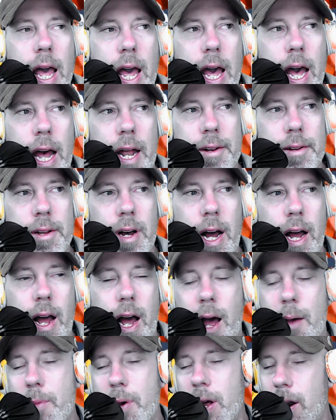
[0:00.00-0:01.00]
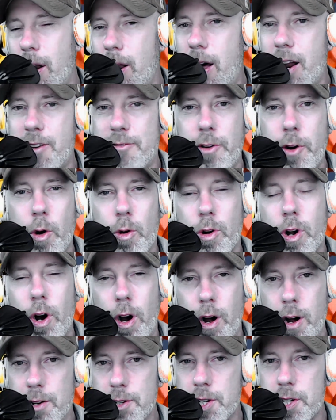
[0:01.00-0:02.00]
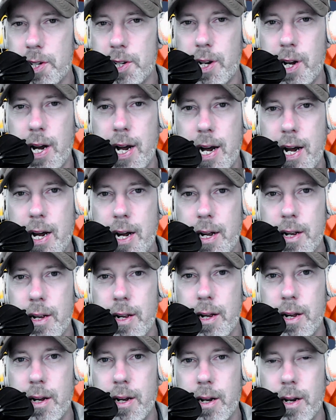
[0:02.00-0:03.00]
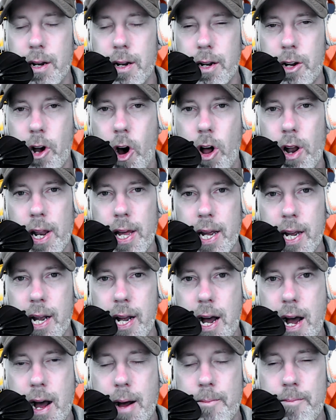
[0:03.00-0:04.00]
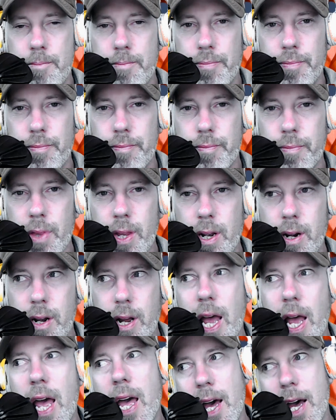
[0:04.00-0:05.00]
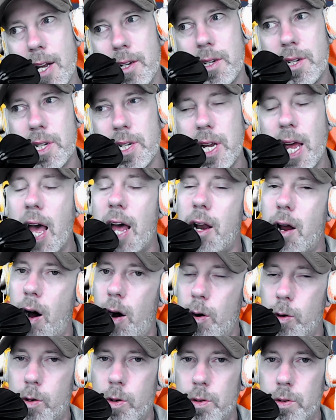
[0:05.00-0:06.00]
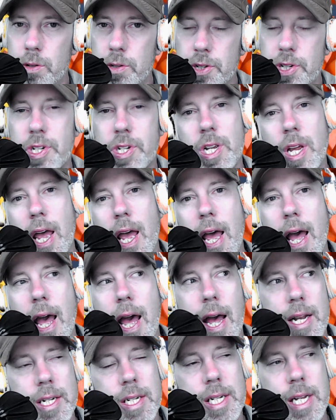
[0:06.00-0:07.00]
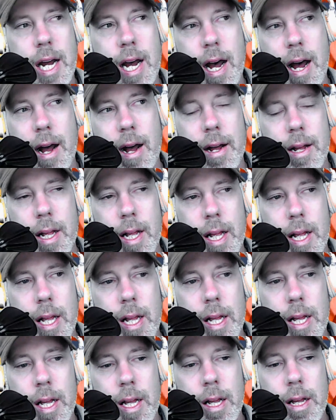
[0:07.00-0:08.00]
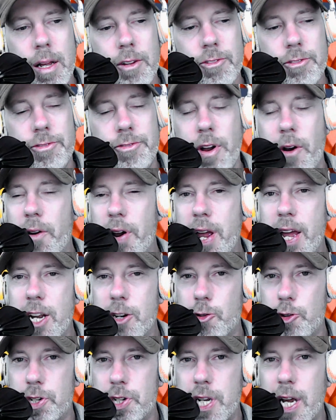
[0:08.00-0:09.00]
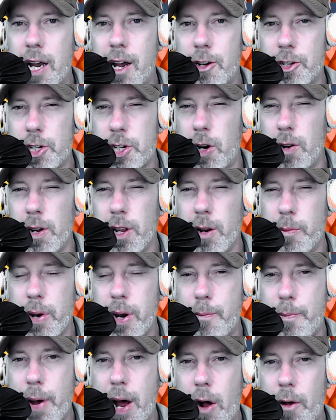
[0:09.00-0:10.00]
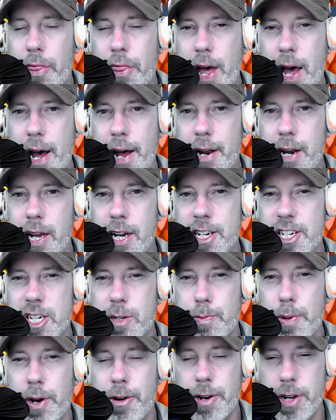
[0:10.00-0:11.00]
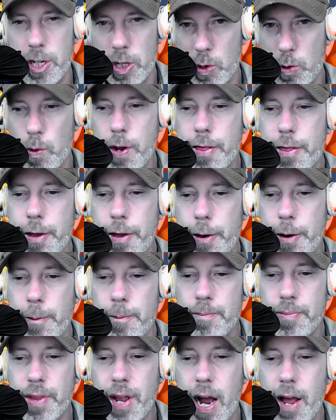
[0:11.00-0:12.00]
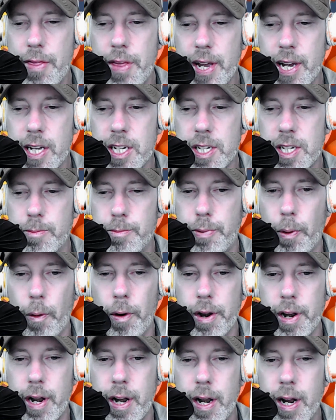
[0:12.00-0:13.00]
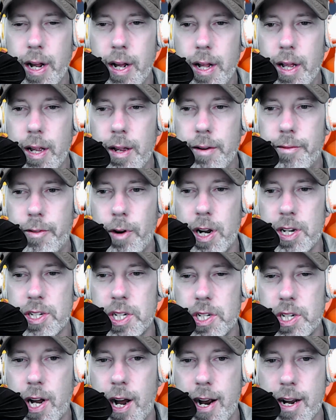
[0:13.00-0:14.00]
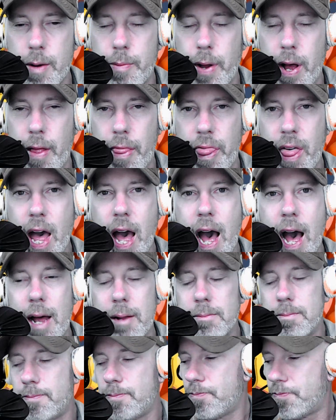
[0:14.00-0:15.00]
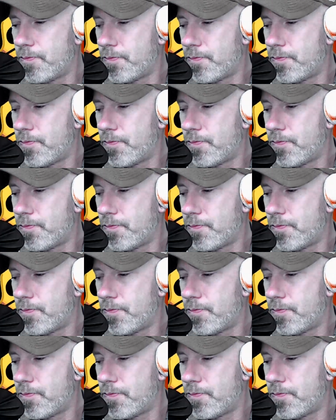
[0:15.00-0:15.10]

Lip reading: And I made a lot of phone calls, calling aunts and uncles, and very interesting. I'll share a little bit about that experience with you. I think it's important for us to talk about that.